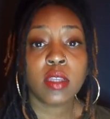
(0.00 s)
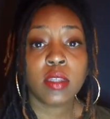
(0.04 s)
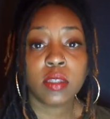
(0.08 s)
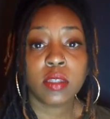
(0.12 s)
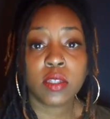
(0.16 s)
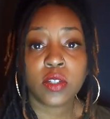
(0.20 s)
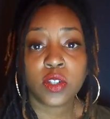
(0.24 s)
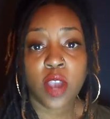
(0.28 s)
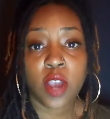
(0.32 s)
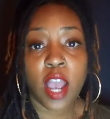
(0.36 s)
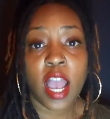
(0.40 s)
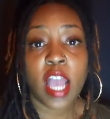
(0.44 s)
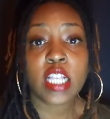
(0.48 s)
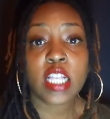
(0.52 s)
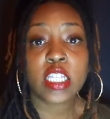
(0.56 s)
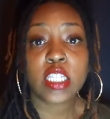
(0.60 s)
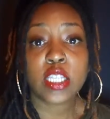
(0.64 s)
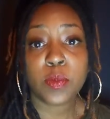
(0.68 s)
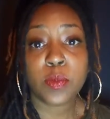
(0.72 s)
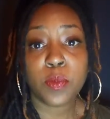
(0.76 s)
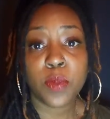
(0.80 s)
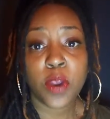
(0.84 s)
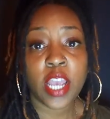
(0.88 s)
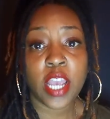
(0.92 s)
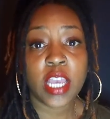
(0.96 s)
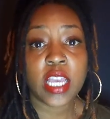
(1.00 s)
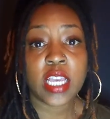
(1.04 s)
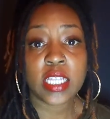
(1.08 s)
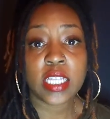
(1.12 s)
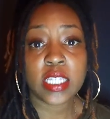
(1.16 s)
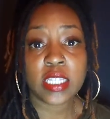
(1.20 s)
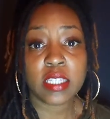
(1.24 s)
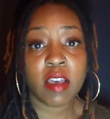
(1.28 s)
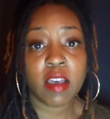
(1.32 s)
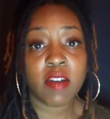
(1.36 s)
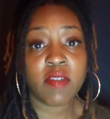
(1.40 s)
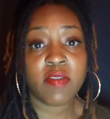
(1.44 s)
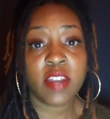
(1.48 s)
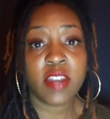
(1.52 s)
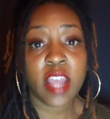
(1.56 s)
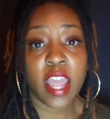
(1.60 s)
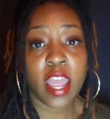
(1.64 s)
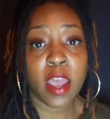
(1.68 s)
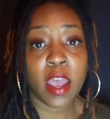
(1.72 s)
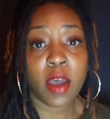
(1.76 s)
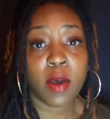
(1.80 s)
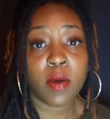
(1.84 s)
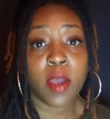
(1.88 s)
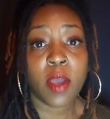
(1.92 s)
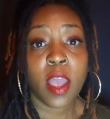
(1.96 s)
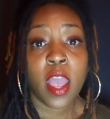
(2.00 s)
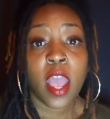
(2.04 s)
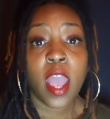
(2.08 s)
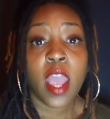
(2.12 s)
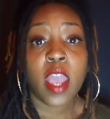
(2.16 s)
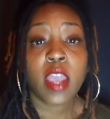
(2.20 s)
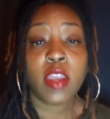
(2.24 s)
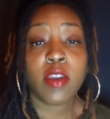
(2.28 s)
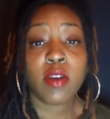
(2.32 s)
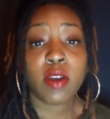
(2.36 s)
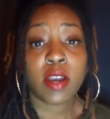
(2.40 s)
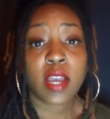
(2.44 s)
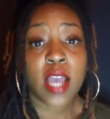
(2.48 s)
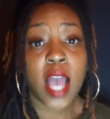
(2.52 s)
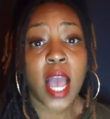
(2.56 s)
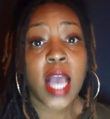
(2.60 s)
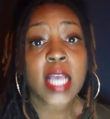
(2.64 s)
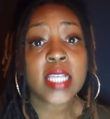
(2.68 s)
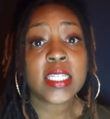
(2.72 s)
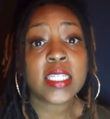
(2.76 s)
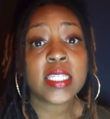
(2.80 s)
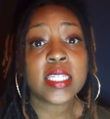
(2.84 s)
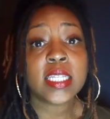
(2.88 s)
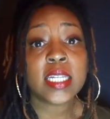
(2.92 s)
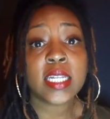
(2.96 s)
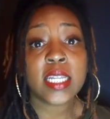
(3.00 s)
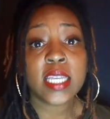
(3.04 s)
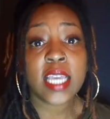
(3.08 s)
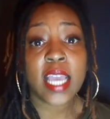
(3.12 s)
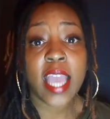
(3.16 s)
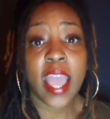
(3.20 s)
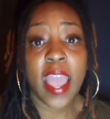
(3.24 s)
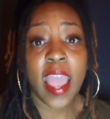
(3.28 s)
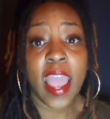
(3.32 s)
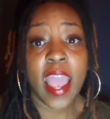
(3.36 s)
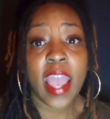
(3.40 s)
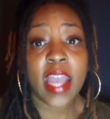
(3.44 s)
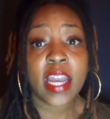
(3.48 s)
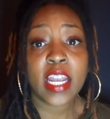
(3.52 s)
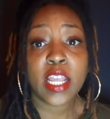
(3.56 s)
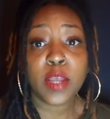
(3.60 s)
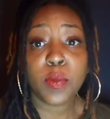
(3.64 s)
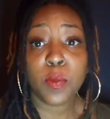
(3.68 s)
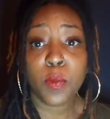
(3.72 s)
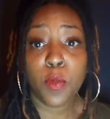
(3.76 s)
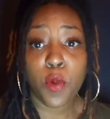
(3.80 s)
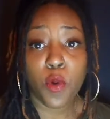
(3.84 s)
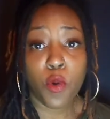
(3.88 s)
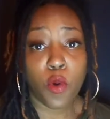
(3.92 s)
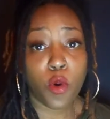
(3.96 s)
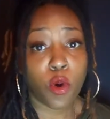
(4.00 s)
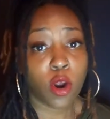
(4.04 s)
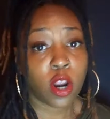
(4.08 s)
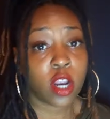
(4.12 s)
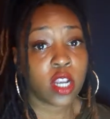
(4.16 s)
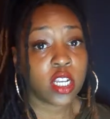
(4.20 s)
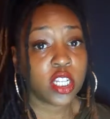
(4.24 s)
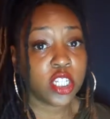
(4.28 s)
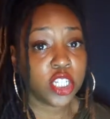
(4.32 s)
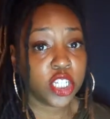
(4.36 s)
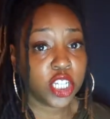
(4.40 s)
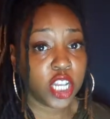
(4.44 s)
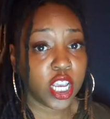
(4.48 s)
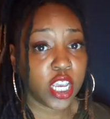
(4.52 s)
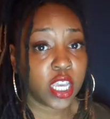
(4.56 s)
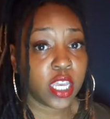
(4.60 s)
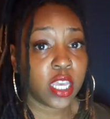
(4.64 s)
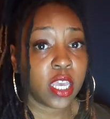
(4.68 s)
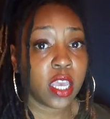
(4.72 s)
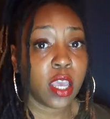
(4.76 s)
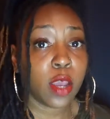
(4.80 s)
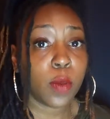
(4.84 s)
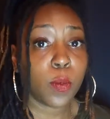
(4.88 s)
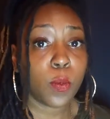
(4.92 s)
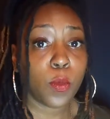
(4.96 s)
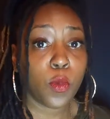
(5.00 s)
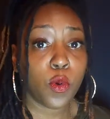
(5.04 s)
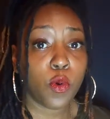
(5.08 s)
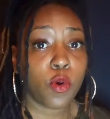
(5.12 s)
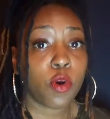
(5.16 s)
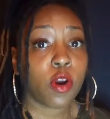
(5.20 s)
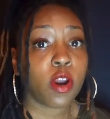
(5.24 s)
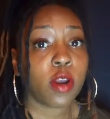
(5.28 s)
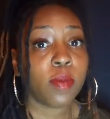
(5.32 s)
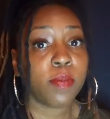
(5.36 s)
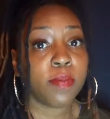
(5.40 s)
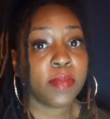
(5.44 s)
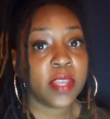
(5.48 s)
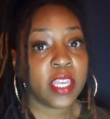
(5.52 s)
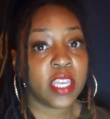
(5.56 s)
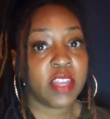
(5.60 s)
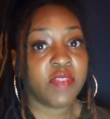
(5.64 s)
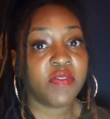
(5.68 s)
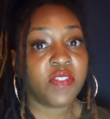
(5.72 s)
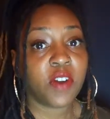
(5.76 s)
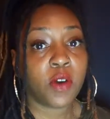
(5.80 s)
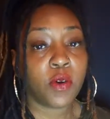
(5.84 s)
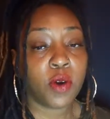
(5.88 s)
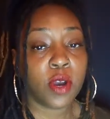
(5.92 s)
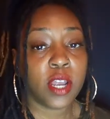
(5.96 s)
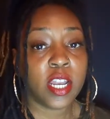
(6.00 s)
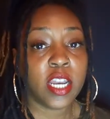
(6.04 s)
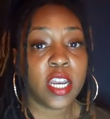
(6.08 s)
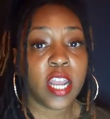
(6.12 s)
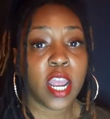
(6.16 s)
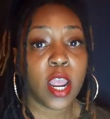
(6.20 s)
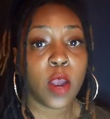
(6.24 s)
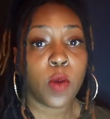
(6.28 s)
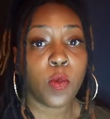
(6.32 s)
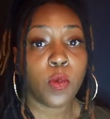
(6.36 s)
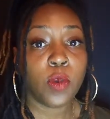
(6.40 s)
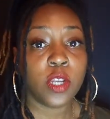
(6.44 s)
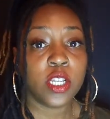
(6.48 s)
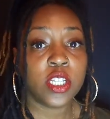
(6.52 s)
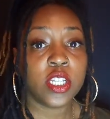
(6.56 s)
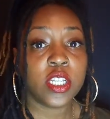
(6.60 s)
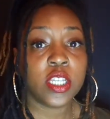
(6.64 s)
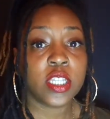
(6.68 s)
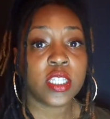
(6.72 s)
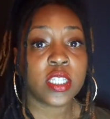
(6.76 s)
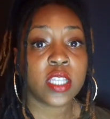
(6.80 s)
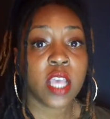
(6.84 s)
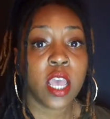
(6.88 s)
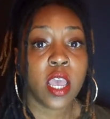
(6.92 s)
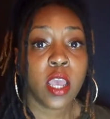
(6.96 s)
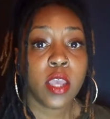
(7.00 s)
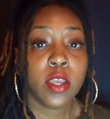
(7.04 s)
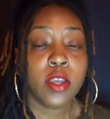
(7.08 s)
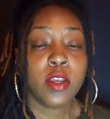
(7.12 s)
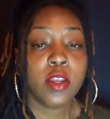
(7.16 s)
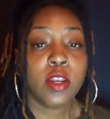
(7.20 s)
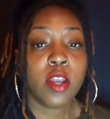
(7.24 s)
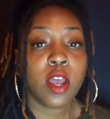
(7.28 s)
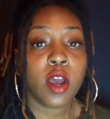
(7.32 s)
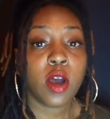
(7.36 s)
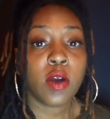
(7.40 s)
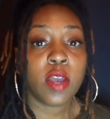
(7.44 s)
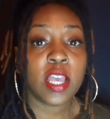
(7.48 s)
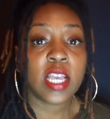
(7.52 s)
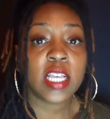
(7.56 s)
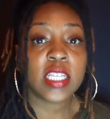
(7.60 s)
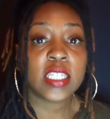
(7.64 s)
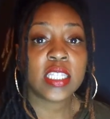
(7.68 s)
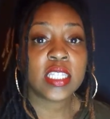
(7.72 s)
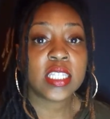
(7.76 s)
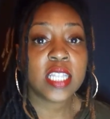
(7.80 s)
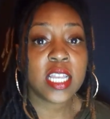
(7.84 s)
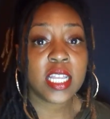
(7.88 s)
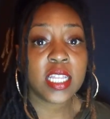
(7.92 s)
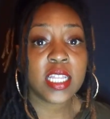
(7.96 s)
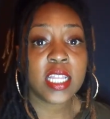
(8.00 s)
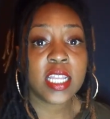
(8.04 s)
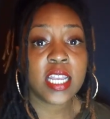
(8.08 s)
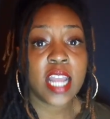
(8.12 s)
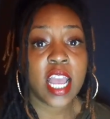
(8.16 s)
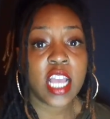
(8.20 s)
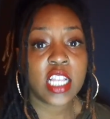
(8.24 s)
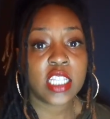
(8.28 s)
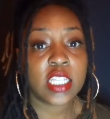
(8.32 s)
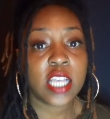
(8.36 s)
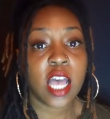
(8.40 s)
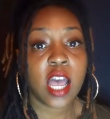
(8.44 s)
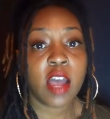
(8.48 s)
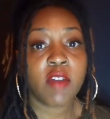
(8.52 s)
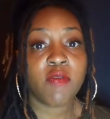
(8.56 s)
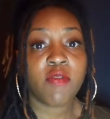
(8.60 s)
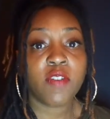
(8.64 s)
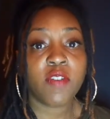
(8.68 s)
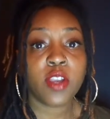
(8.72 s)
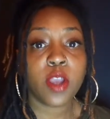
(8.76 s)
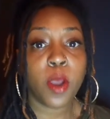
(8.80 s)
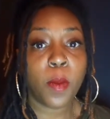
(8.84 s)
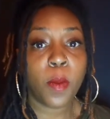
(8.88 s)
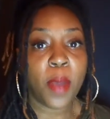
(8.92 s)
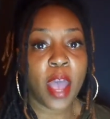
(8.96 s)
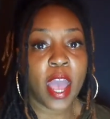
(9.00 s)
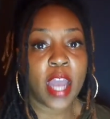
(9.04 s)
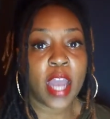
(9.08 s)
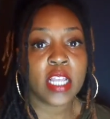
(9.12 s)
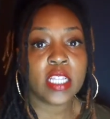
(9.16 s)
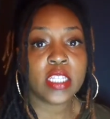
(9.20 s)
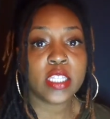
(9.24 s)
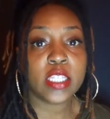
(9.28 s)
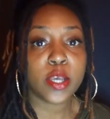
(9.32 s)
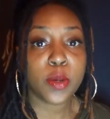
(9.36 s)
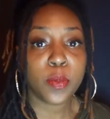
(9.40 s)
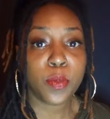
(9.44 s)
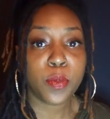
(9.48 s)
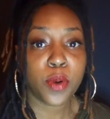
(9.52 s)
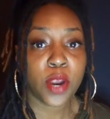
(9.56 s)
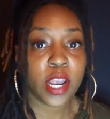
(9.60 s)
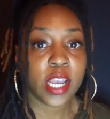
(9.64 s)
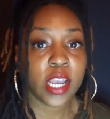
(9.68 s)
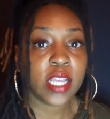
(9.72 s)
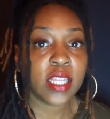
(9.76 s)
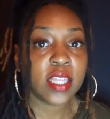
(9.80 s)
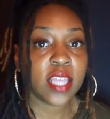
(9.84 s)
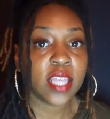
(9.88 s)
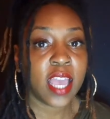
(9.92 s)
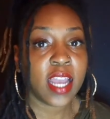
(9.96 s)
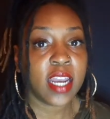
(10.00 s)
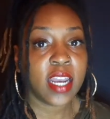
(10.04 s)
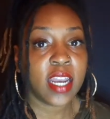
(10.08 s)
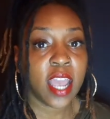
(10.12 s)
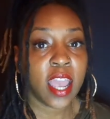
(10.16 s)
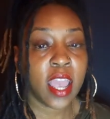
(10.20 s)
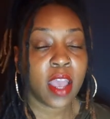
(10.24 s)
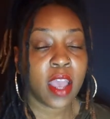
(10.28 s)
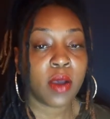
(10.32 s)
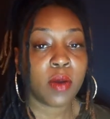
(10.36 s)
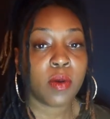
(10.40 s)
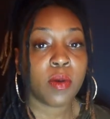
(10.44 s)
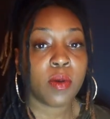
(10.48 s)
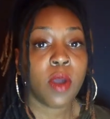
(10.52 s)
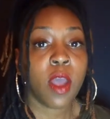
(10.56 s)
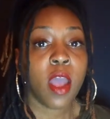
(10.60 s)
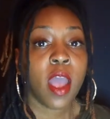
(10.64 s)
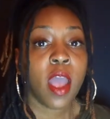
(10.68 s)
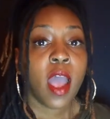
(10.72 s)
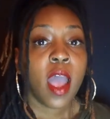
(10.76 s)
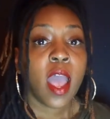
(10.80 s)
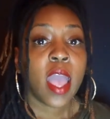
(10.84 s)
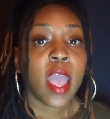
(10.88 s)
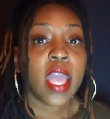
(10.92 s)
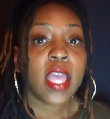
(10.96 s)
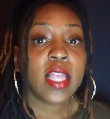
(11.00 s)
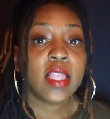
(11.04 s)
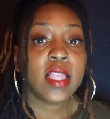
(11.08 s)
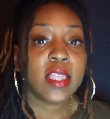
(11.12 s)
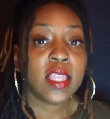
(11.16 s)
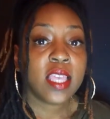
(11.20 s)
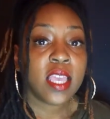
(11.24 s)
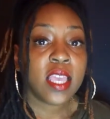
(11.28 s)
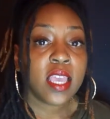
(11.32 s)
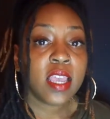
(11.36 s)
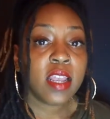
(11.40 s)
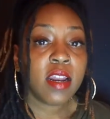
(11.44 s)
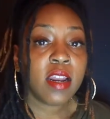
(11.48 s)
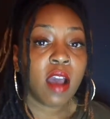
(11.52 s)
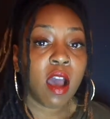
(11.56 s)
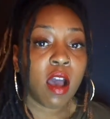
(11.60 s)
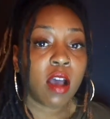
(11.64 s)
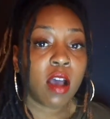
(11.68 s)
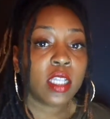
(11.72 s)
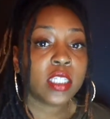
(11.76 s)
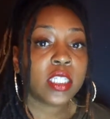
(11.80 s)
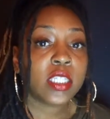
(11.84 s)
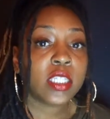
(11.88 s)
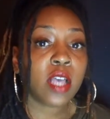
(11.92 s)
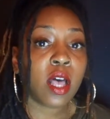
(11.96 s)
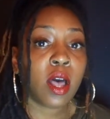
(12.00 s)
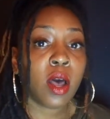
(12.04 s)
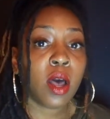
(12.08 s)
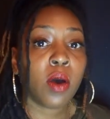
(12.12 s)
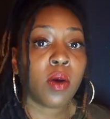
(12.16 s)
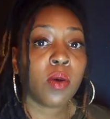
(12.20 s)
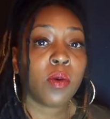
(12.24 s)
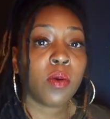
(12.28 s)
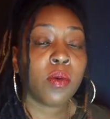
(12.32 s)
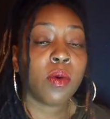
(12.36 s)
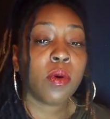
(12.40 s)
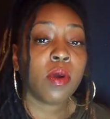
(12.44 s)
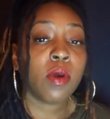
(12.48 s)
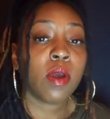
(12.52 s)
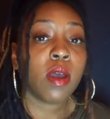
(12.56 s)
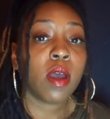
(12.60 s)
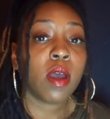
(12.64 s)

trying to break itself down, and you're constantly adding more chicken, more beef on there, which is, extending that time for your body to break that down. And then also,